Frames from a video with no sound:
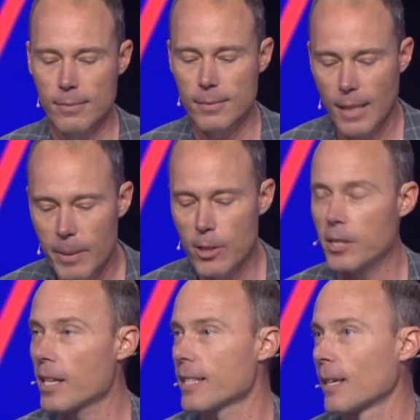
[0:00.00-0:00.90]
Let me
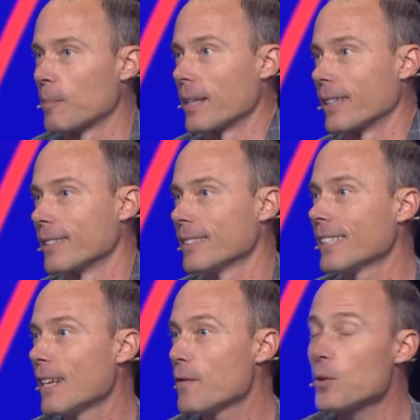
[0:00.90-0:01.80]
just say something.
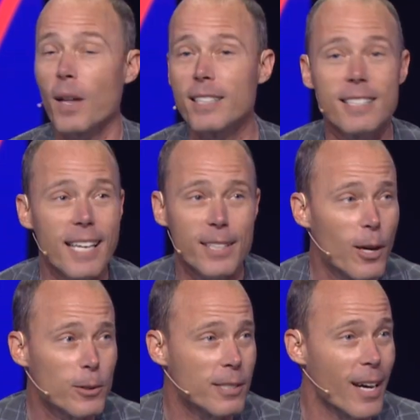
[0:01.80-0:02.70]
And if you like to take
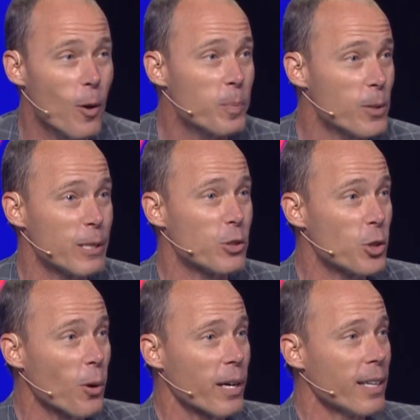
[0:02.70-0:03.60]
notes, I hope you
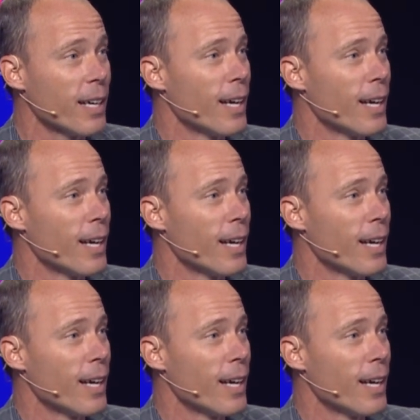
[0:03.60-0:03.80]
enjoy